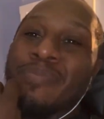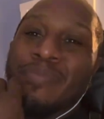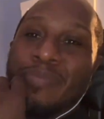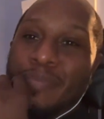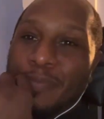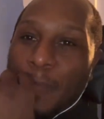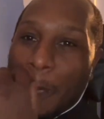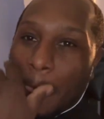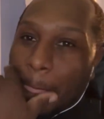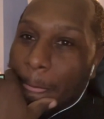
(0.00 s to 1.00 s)

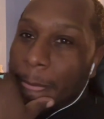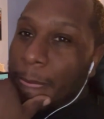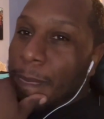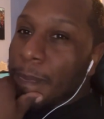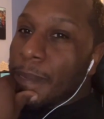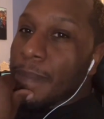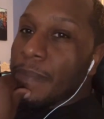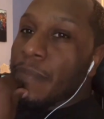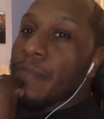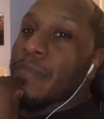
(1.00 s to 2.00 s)

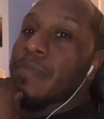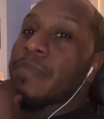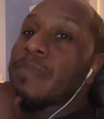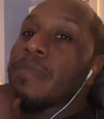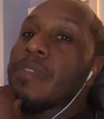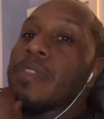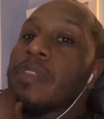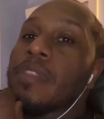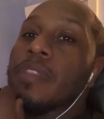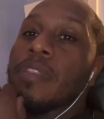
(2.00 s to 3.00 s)

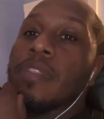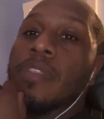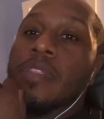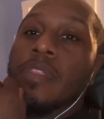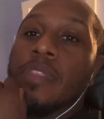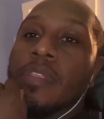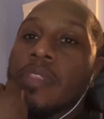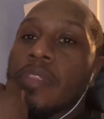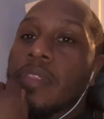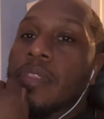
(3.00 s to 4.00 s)

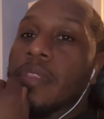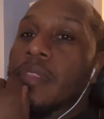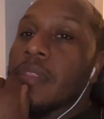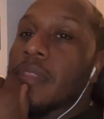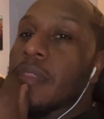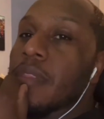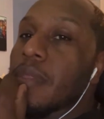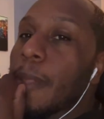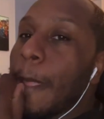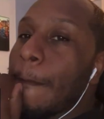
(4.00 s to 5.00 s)

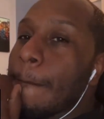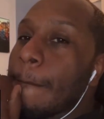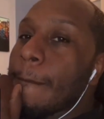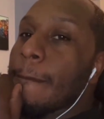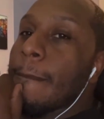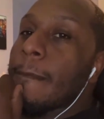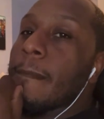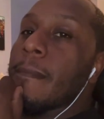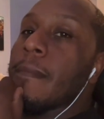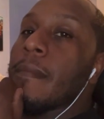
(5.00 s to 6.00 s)

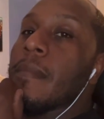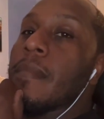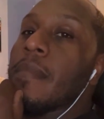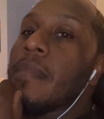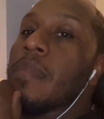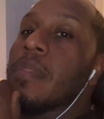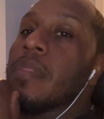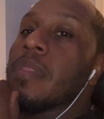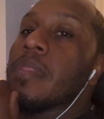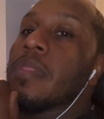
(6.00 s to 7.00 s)
Nothing is said.